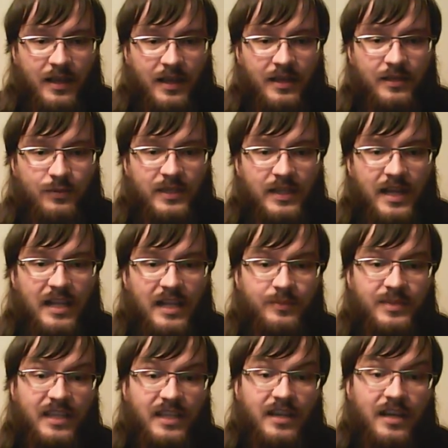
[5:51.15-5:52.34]
It will help
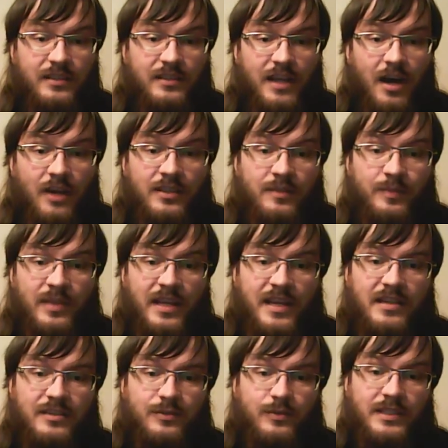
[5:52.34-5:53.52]
not only other
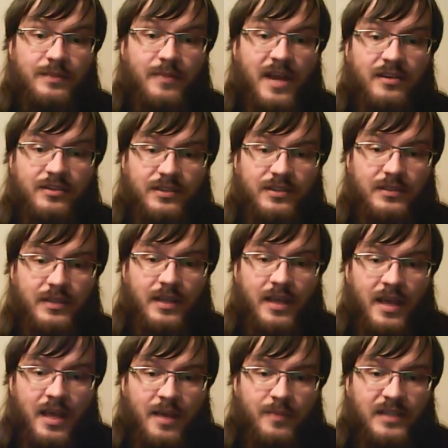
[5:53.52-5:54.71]
players with immersion,
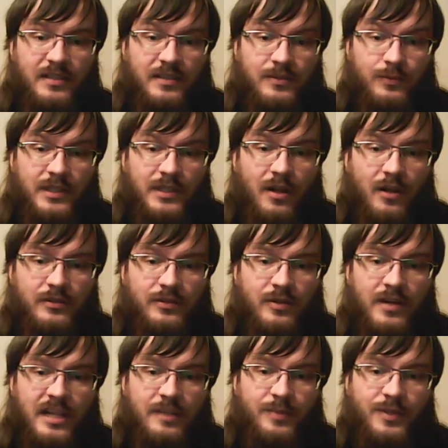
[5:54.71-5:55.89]
but it will also
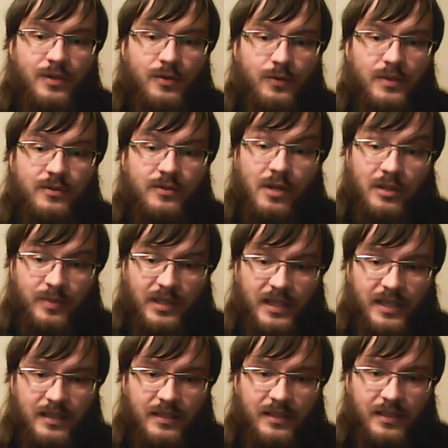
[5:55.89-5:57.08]
help you with roleplay.